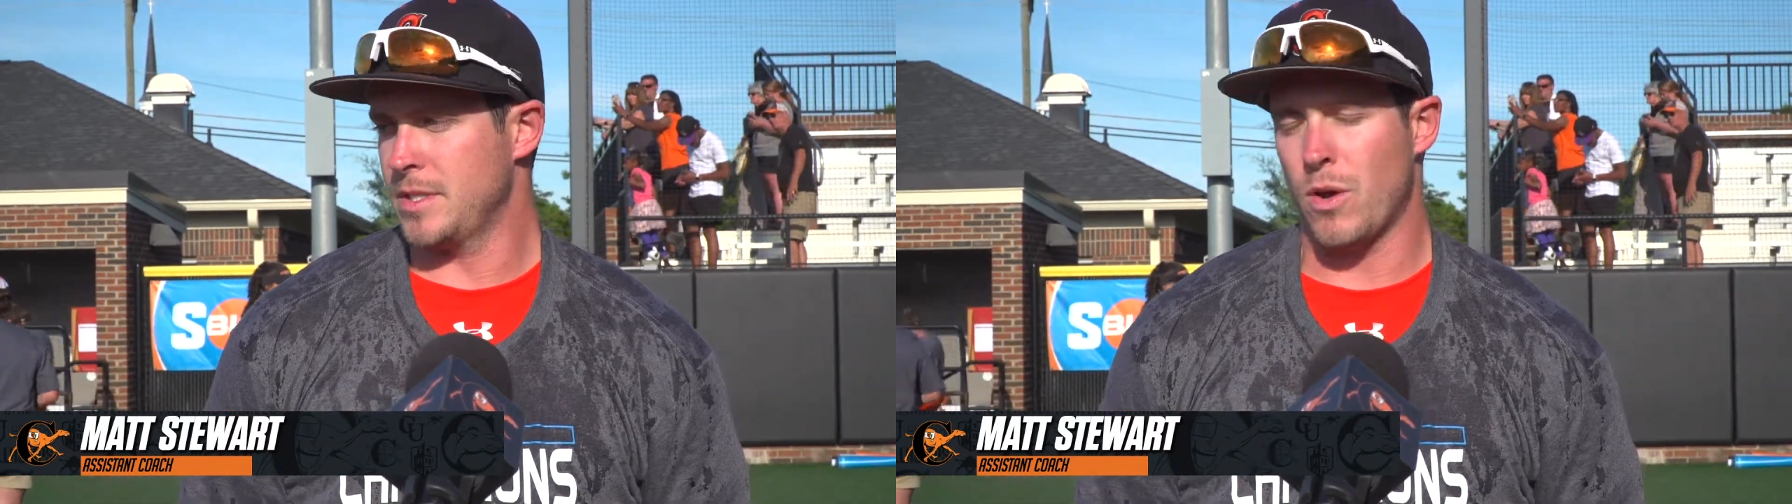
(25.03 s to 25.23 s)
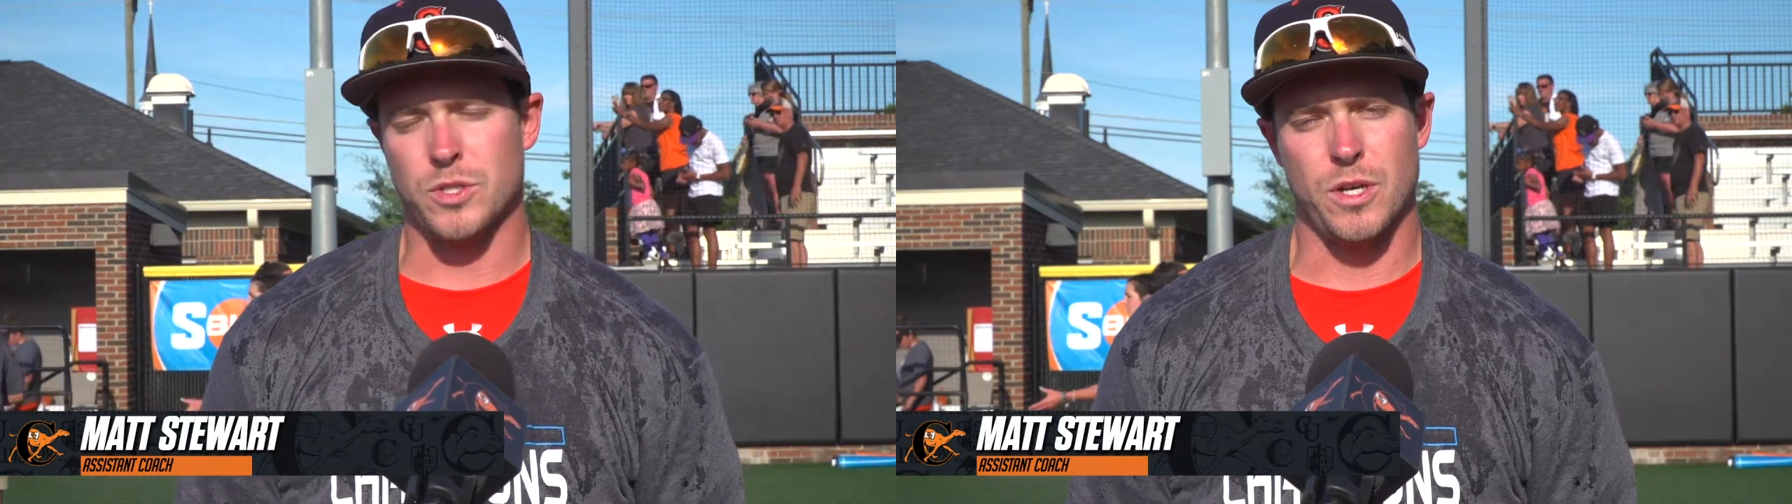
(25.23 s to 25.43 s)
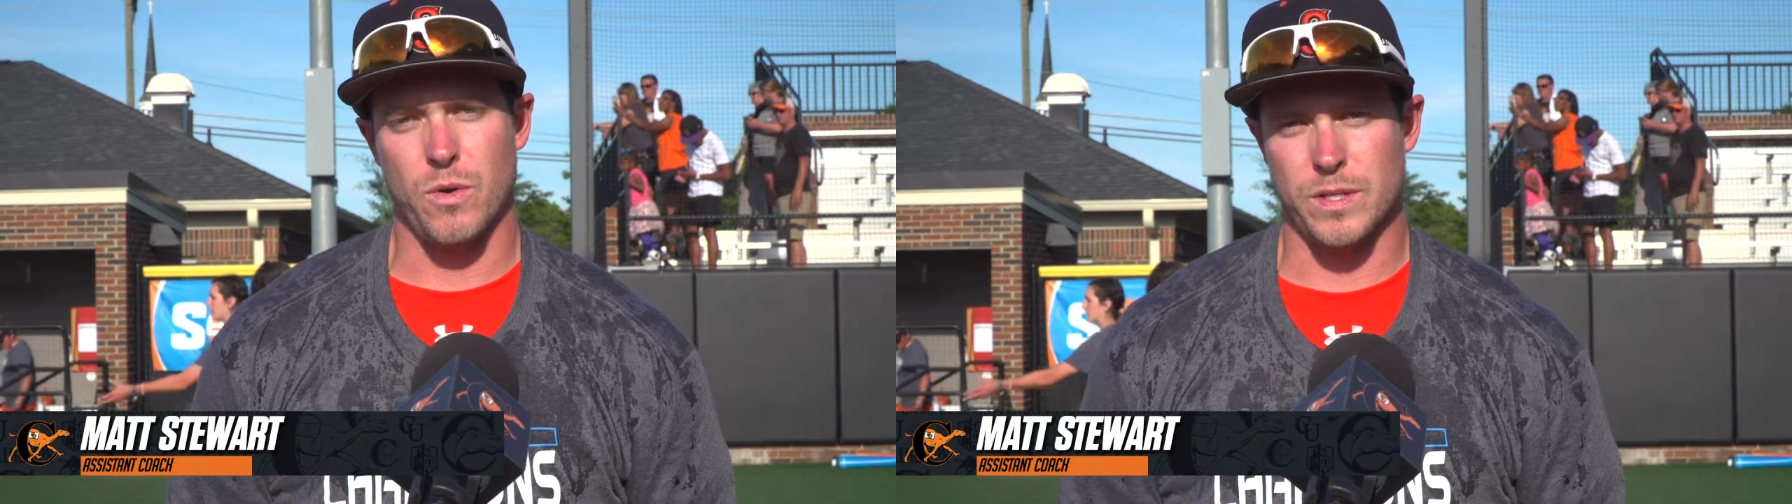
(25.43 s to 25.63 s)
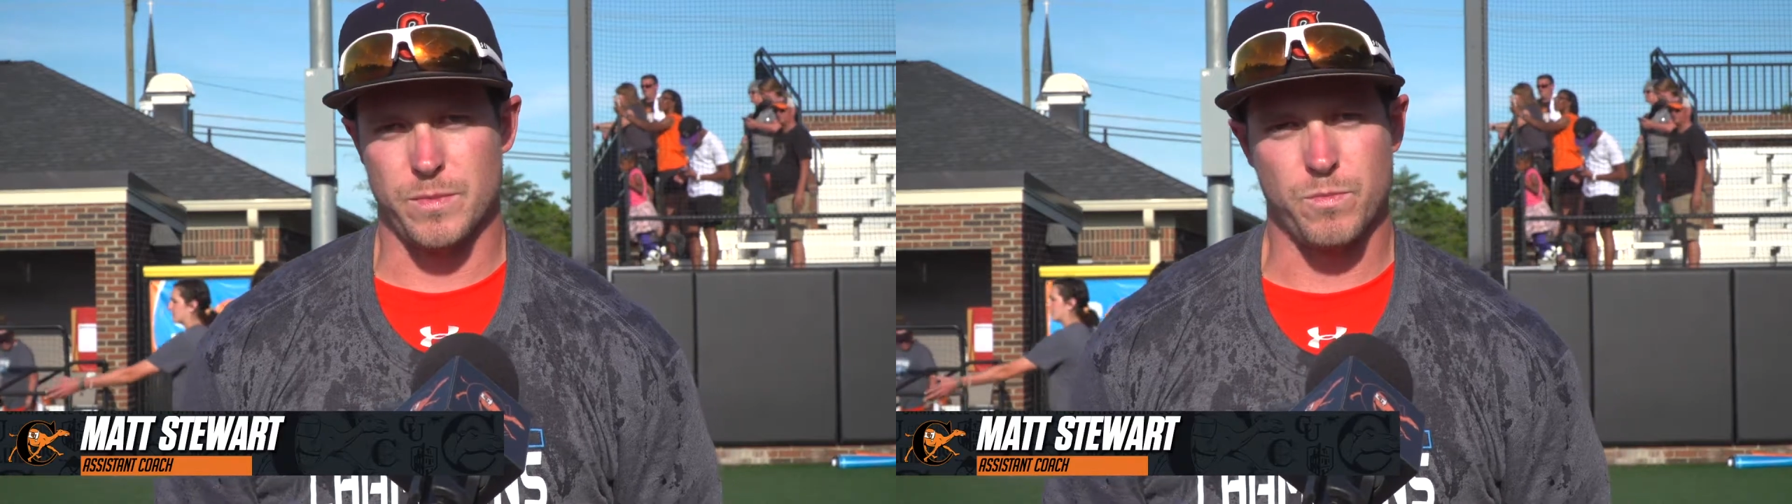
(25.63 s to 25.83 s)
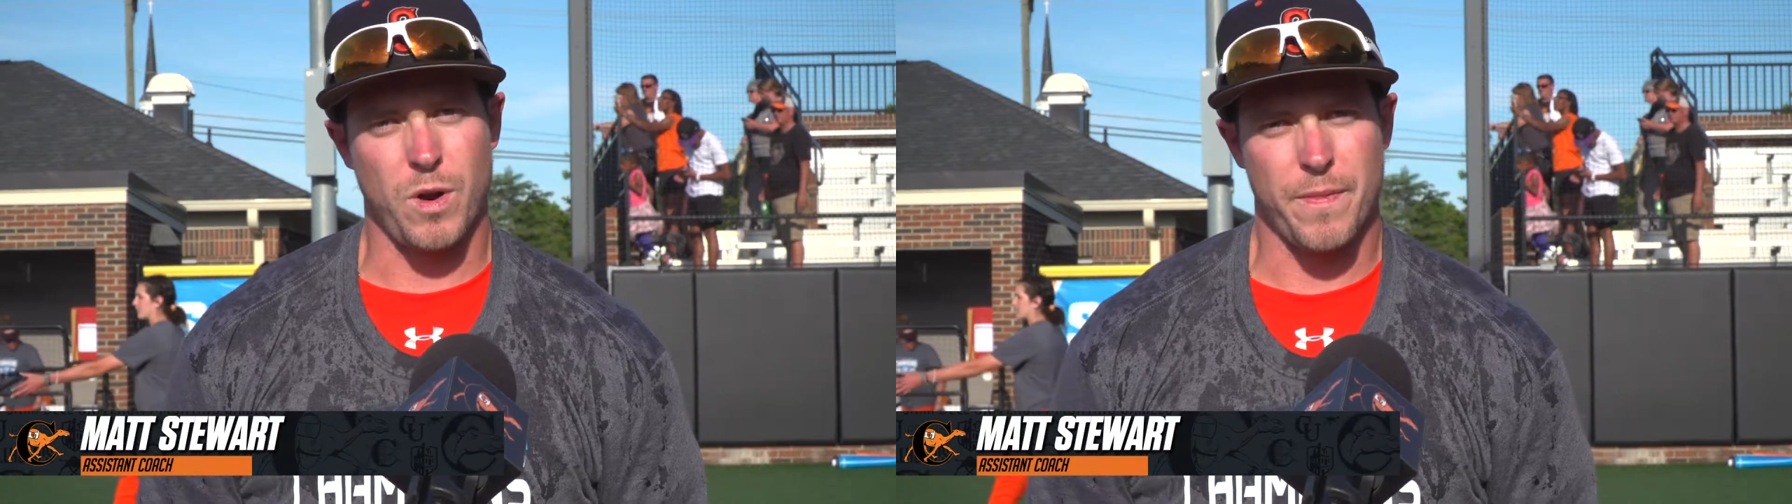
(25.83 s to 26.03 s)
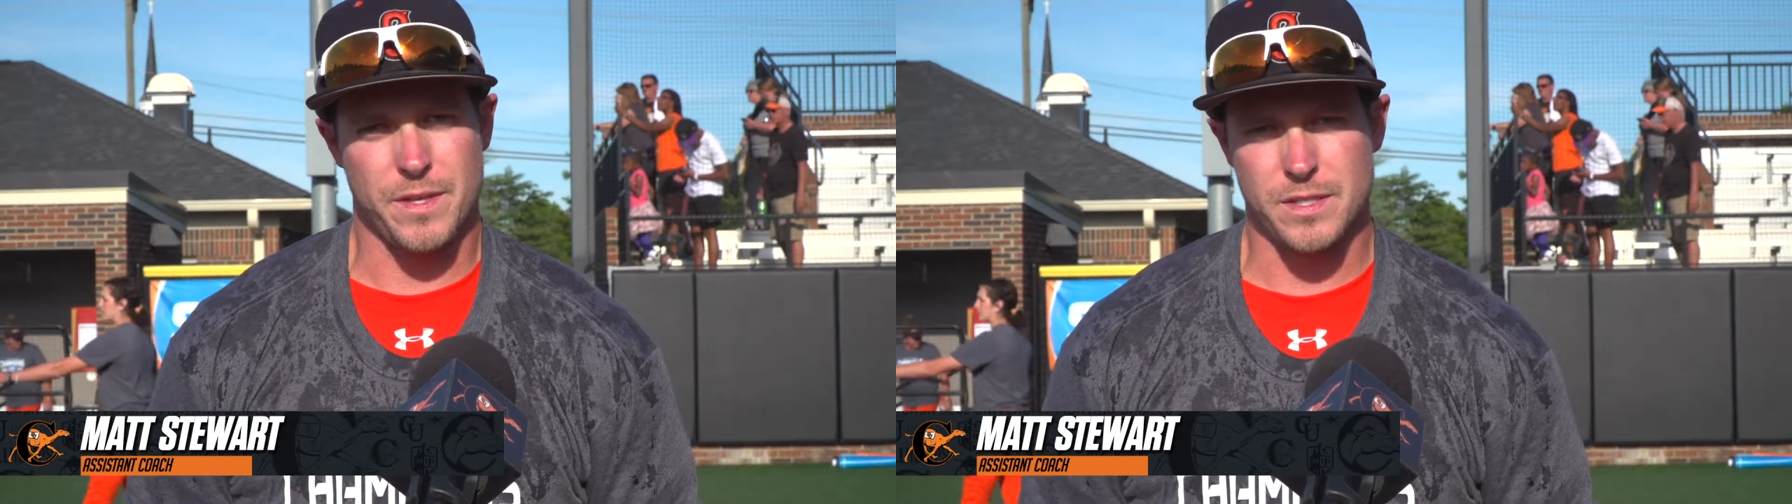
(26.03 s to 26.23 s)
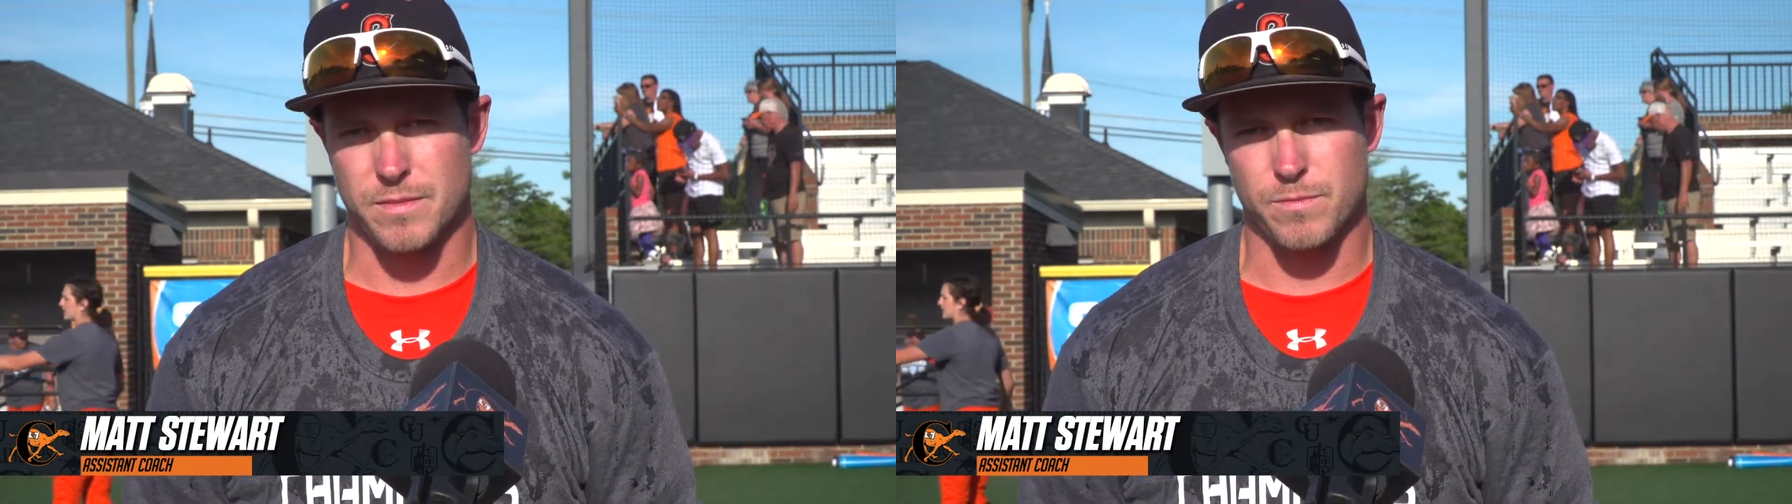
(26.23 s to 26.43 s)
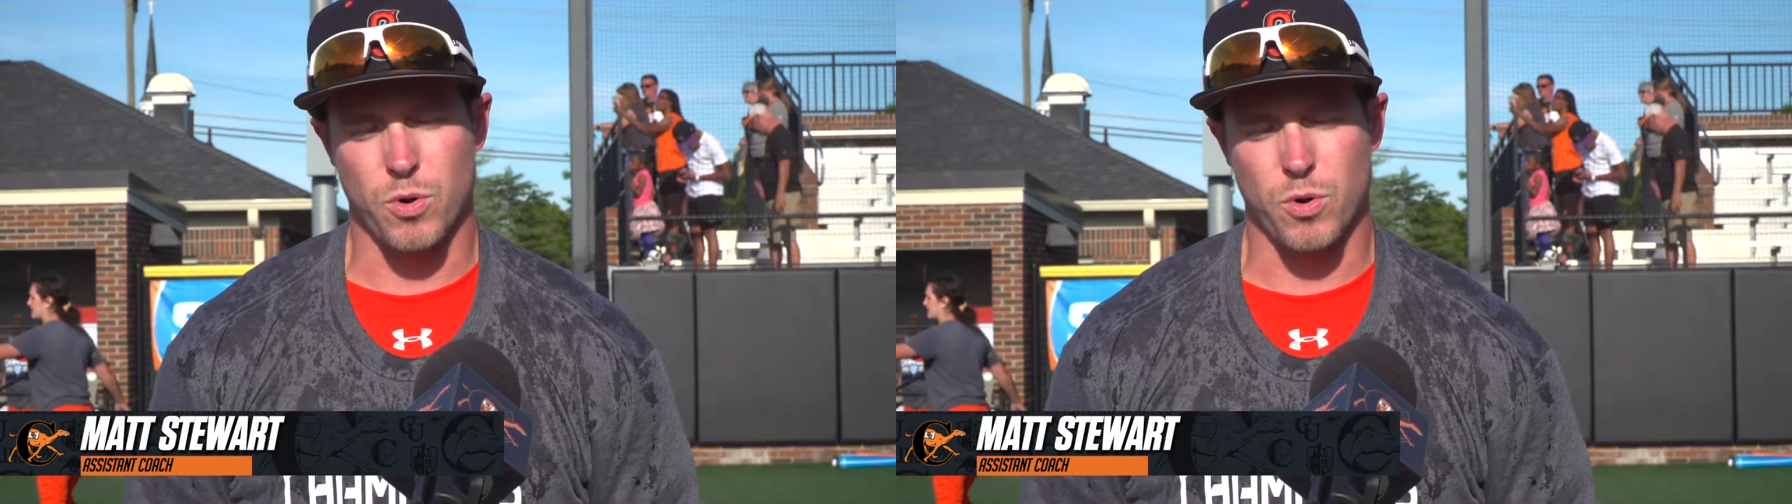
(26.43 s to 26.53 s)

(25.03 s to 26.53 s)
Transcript: Coach Doe has bought this